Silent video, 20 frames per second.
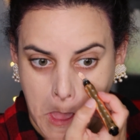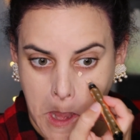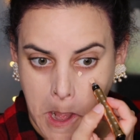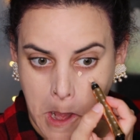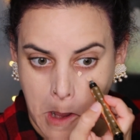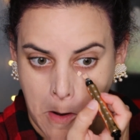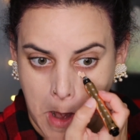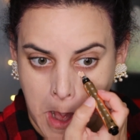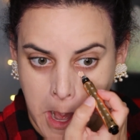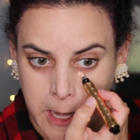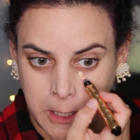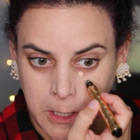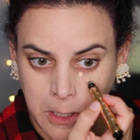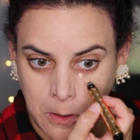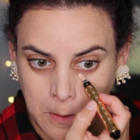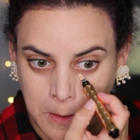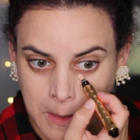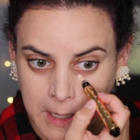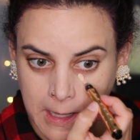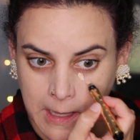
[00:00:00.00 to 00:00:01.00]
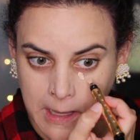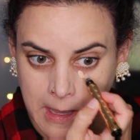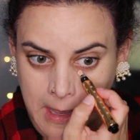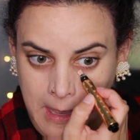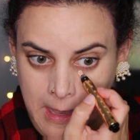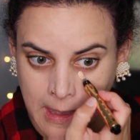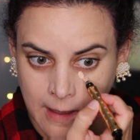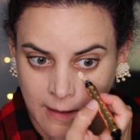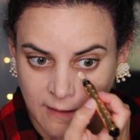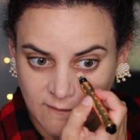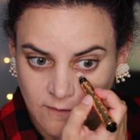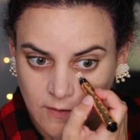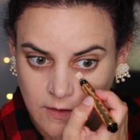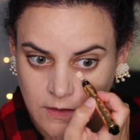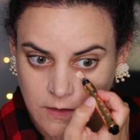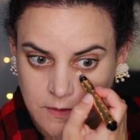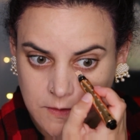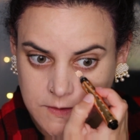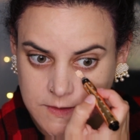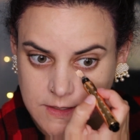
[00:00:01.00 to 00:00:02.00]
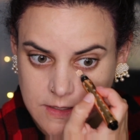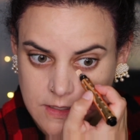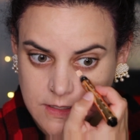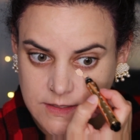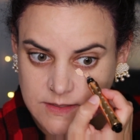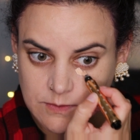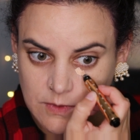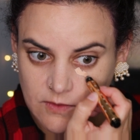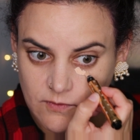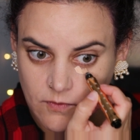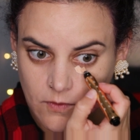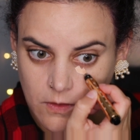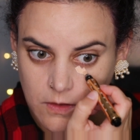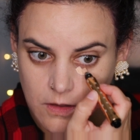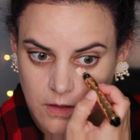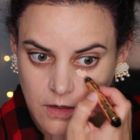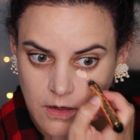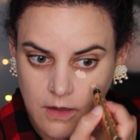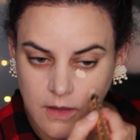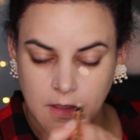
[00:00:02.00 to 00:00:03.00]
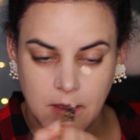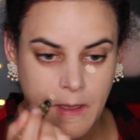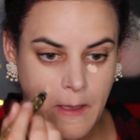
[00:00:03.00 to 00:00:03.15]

Now I know that I have used this before,